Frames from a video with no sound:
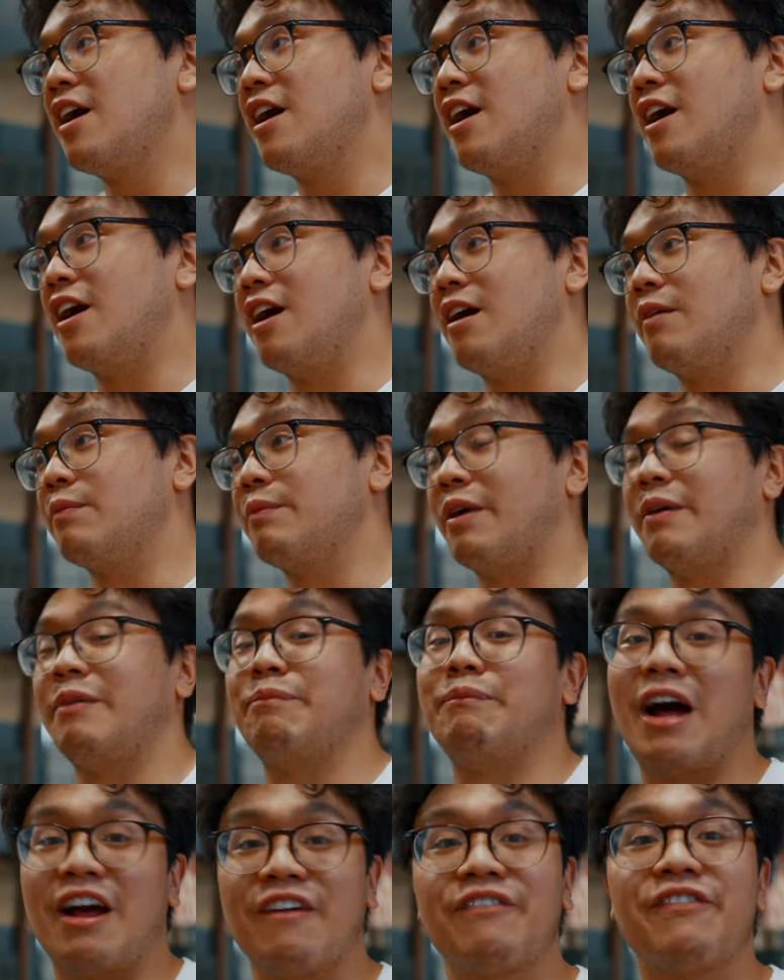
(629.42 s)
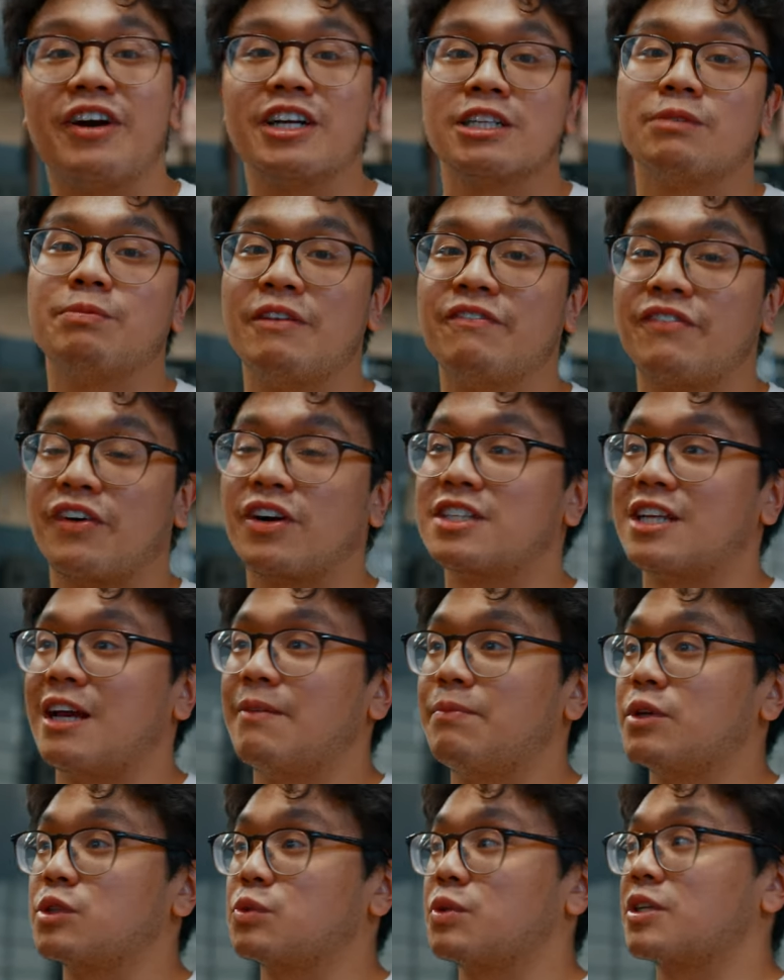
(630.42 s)
Um, uh, my first meet, for
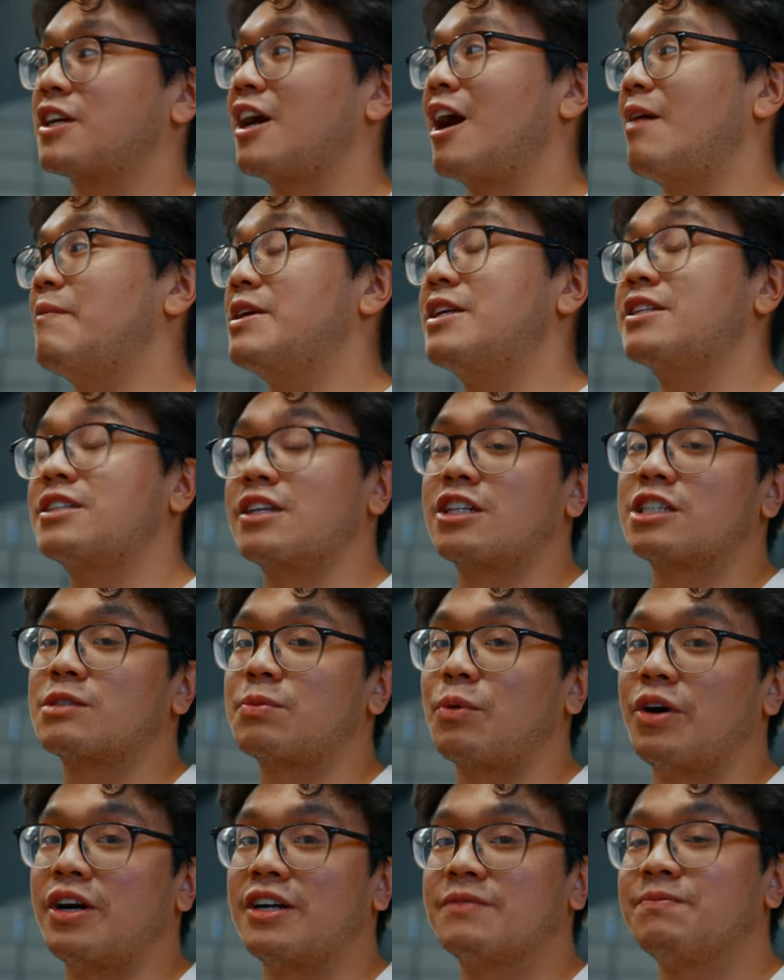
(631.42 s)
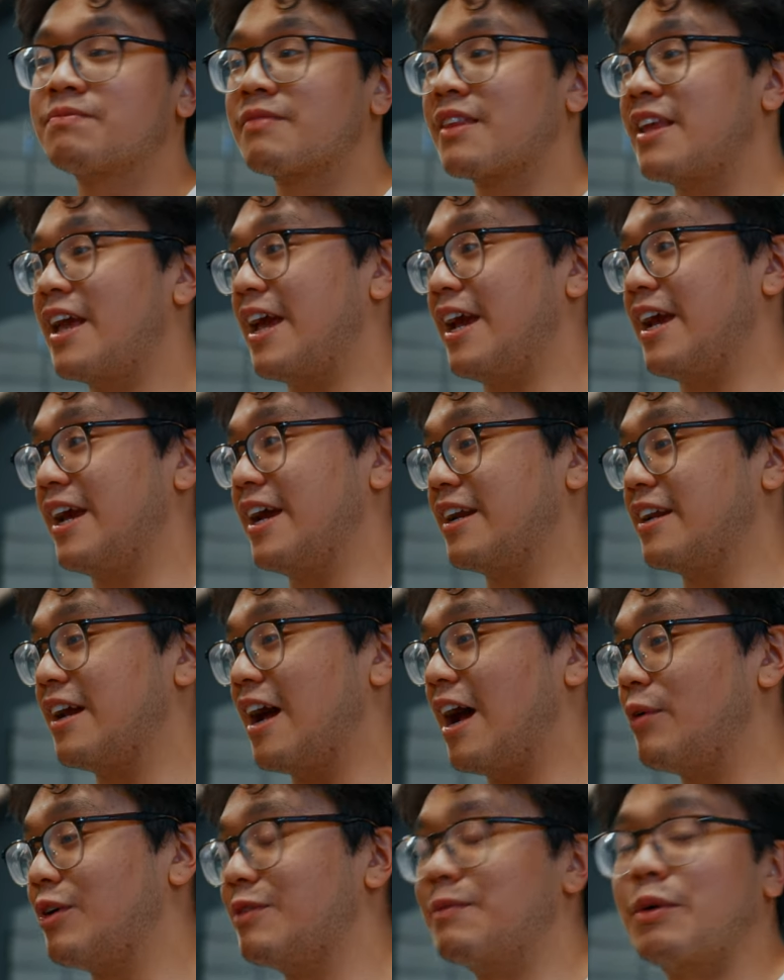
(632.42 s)
example, is what got me into the sport, and
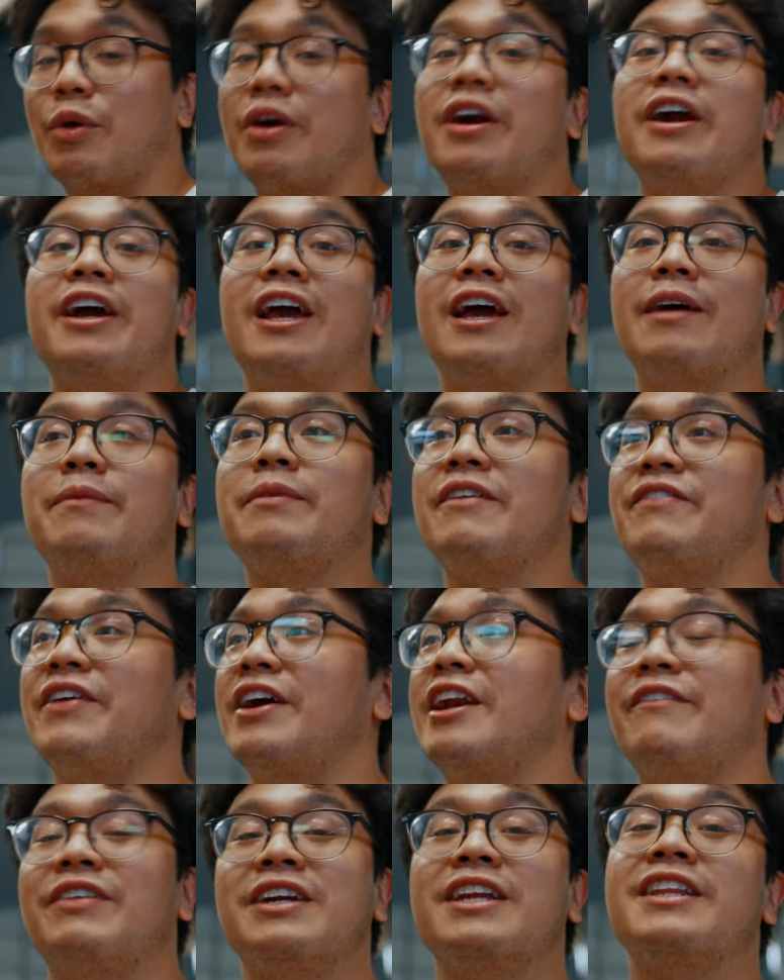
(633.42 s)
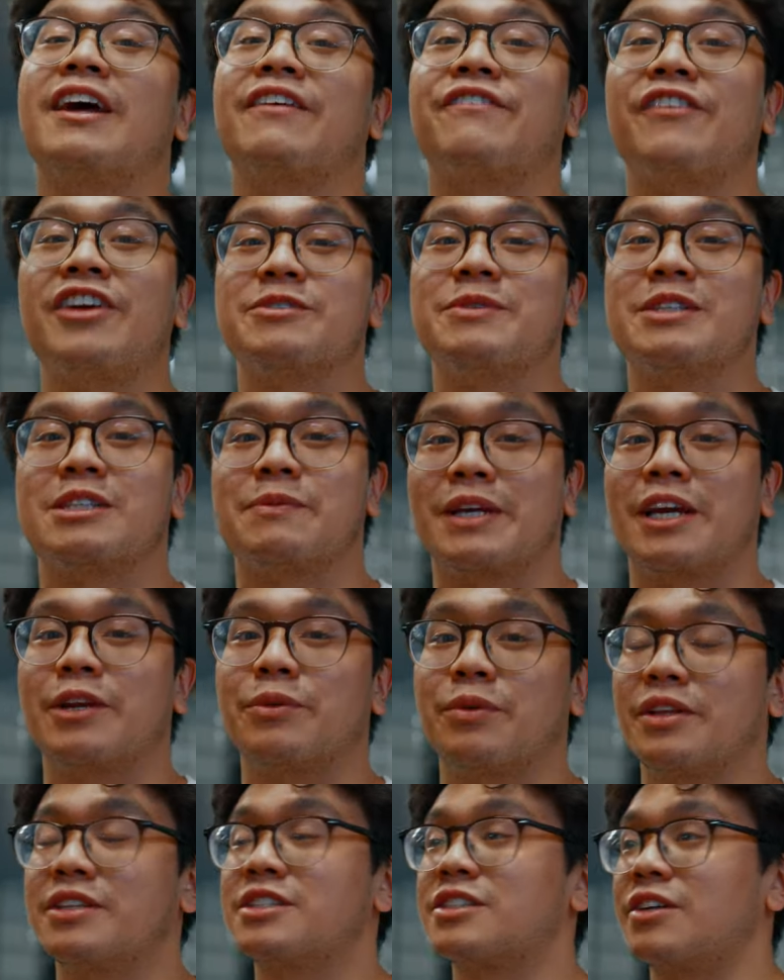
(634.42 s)
I wouldn't be where I am if I never did that first meet to
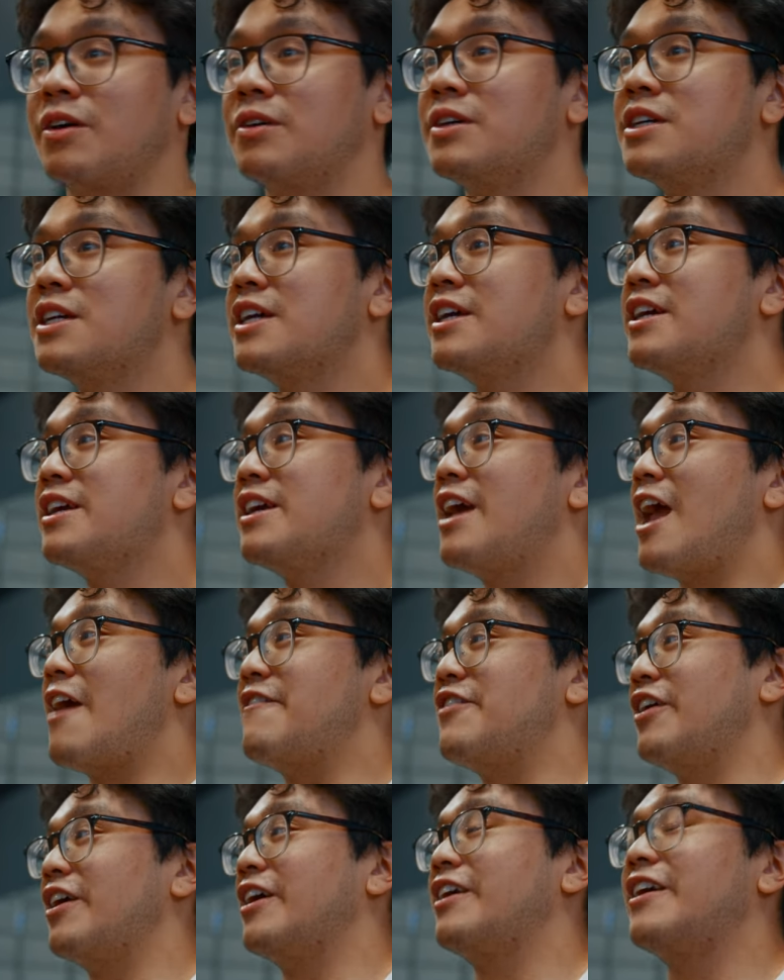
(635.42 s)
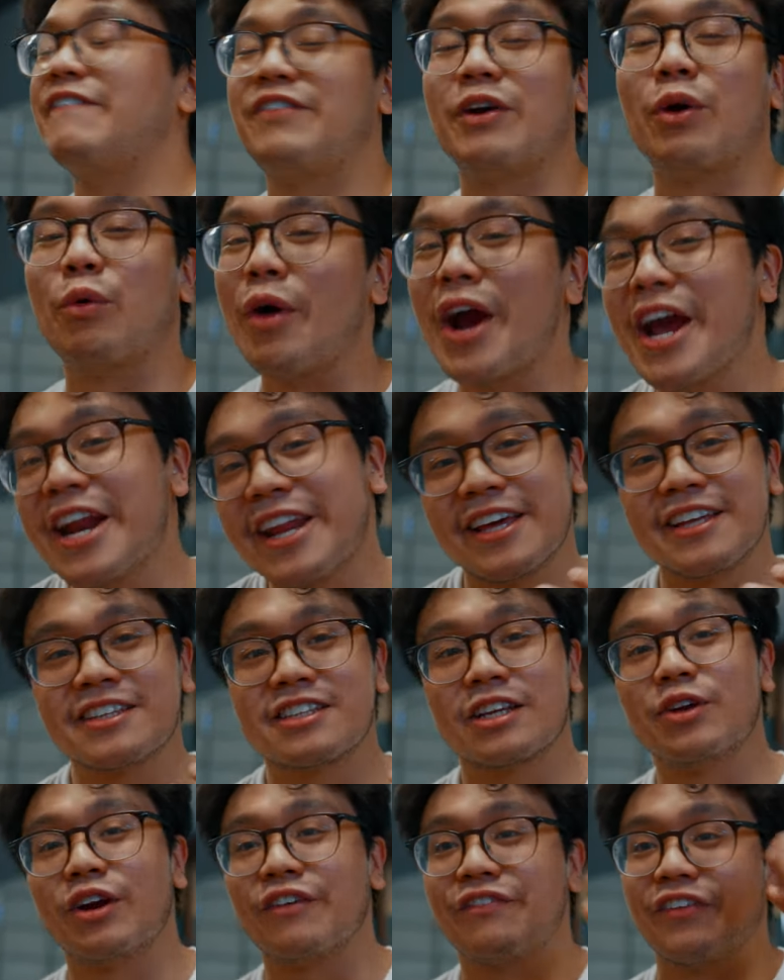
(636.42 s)
begin with. So, if you're if you're waiting
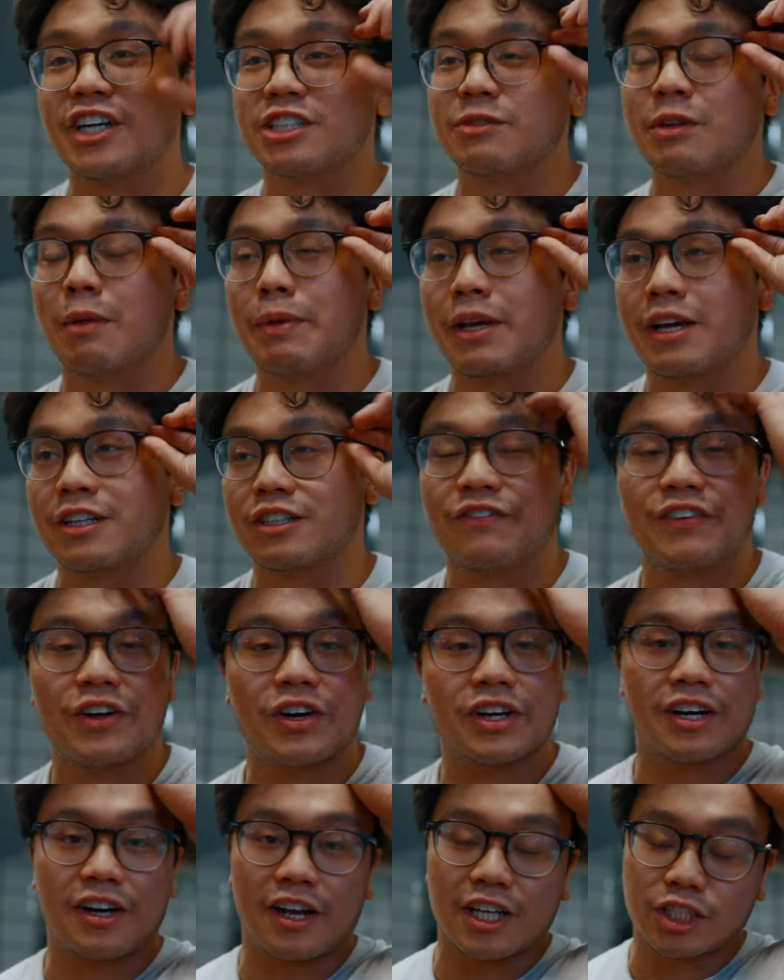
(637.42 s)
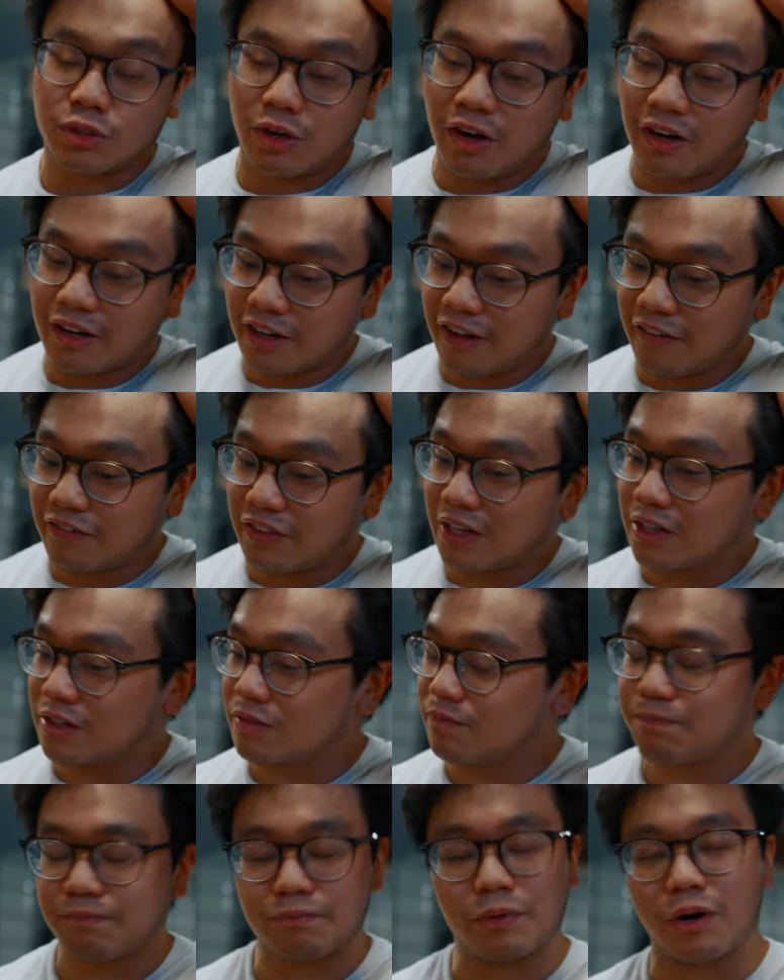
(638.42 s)
to do your first meet because you feel like you're not strong enough, then
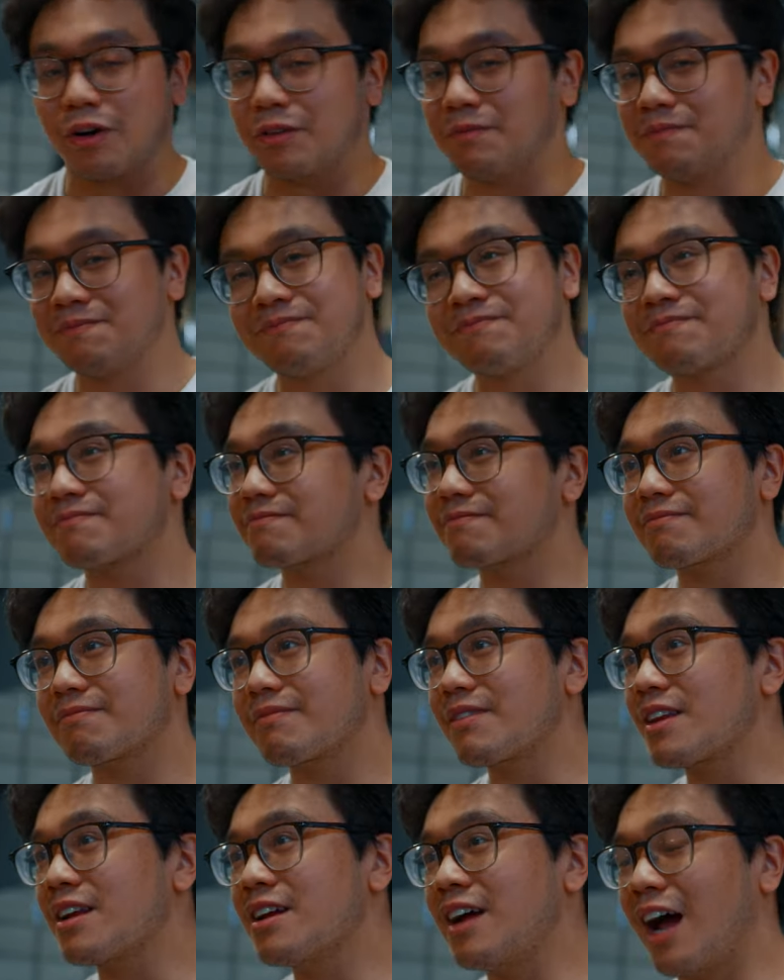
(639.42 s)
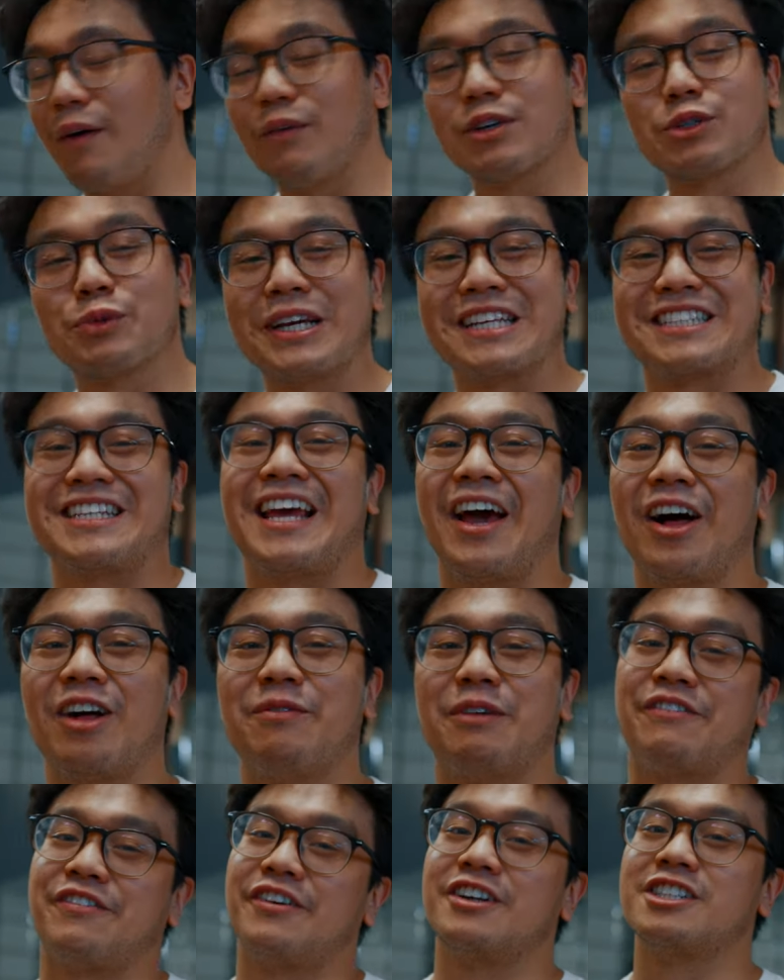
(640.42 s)
bro, I was weak as hell
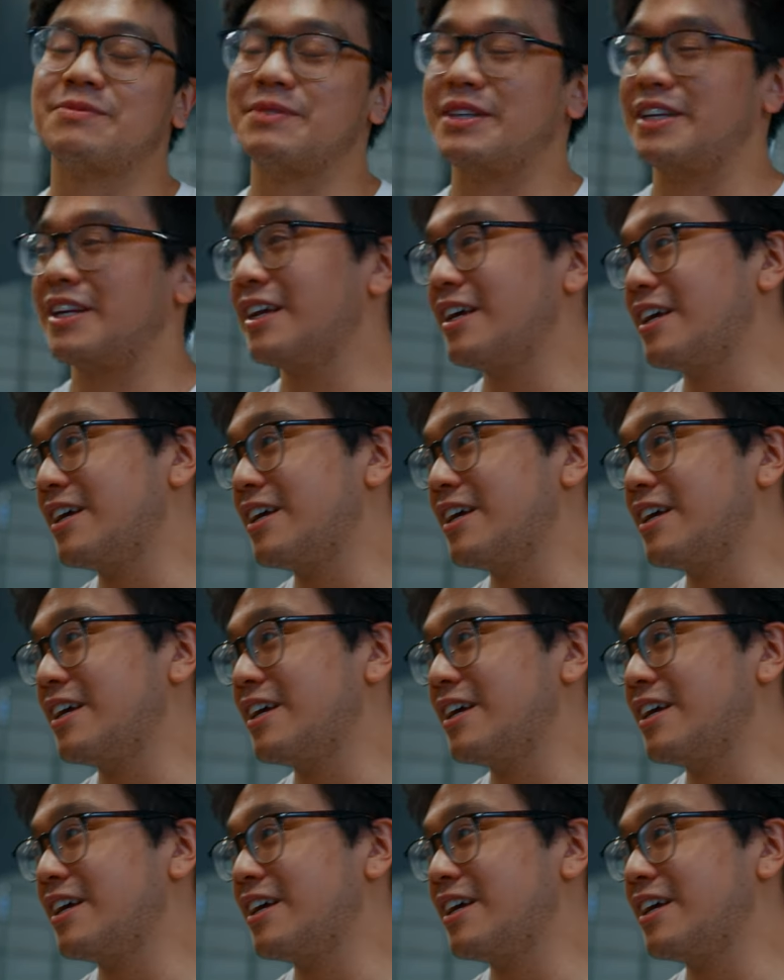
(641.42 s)
my first meet.